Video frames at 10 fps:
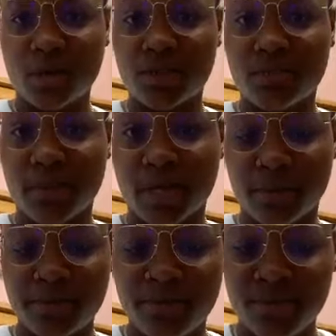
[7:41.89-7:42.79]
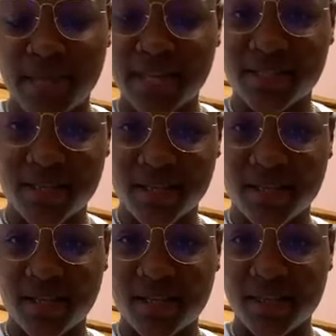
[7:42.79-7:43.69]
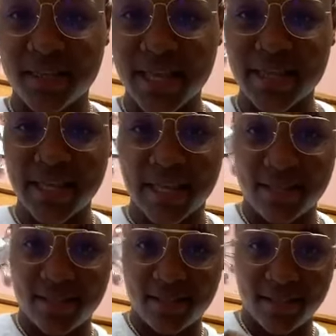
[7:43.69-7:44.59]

melted butter. That's gonna let that